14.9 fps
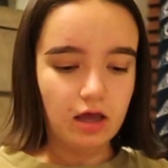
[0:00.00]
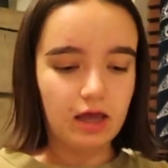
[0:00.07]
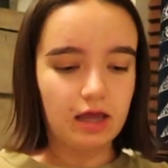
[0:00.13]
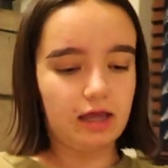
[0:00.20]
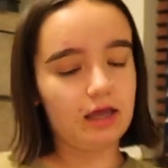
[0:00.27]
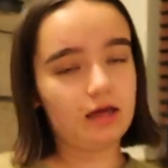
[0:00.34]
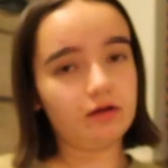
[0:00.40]

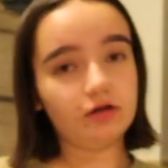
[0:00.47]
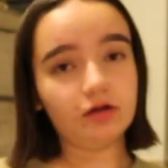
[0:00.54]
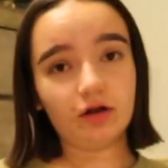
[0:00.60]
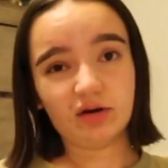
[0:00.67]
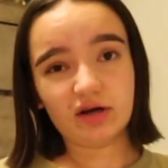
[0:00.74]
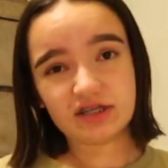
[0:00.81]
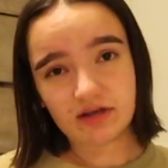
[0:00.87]
and you
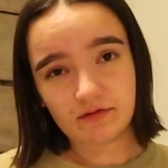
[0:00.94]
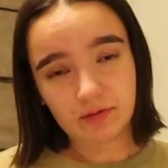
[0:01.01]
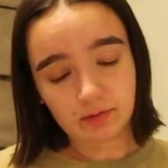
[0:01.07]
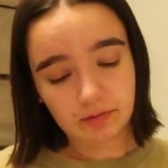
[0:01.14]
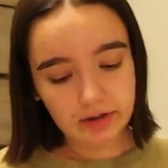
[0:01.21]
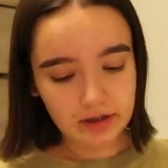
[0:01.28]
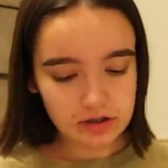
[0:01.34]
know, because I've
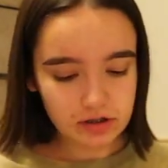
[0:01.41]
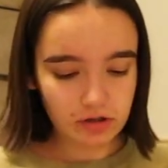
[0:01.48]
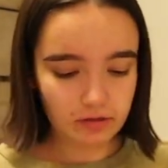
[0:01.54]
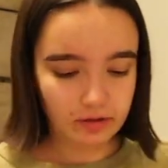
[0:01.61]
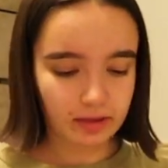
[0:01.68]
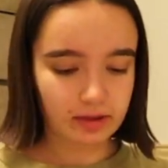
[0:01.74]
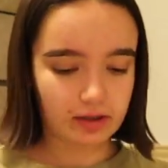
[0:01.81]
been really
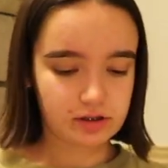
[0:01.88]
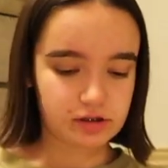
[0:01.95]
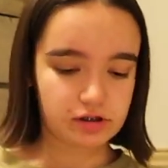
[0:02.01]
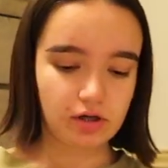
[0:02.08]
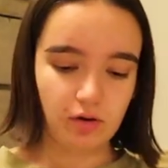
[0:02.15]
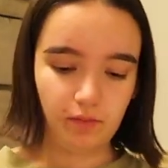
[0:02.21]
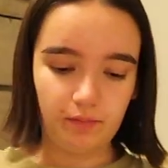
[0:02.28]
insecure lately.
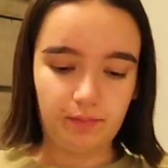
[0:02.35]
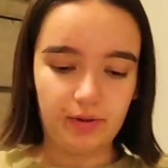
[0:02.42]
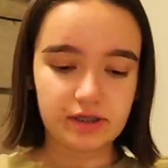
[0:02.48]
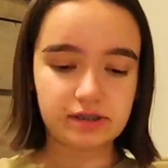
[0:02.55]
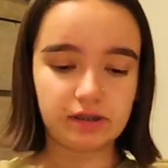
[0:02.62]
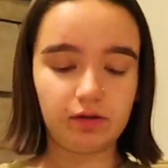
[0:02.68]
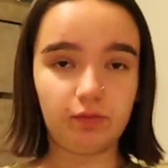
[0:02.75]
So
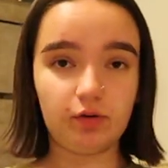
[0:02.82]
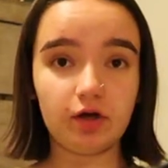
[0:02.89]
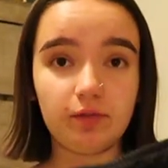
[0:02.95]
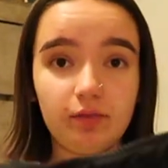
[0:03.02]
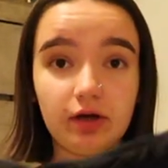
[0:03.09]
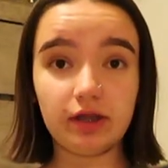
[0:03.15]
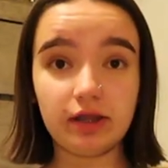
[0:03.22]
basically we're
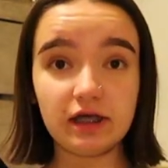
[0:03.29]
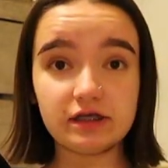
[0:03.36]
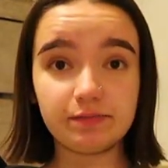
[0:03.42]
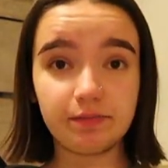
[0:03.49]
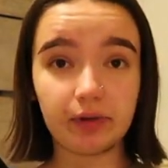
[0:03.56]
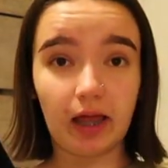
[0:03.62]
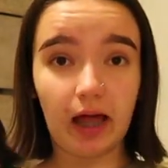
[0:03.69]
gonna bring
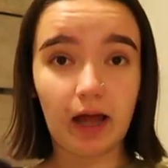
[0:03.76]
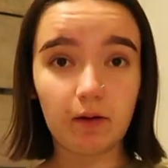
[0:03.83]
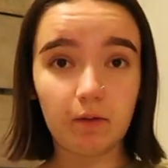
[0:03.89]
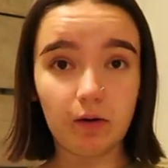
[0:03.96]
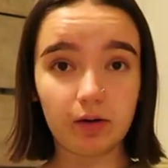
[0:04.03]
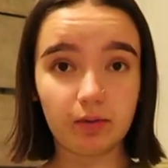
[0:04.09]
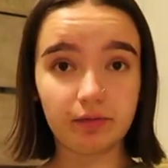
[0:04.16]
this
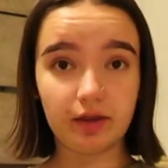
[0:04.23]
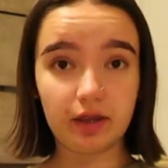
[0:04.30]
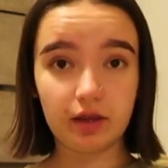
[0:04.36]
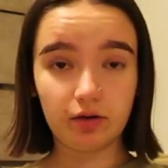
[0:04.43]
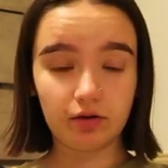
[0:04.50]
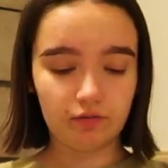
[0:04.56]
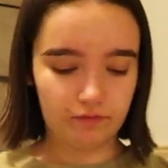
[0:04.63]
black one with
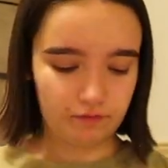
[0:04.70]
like the little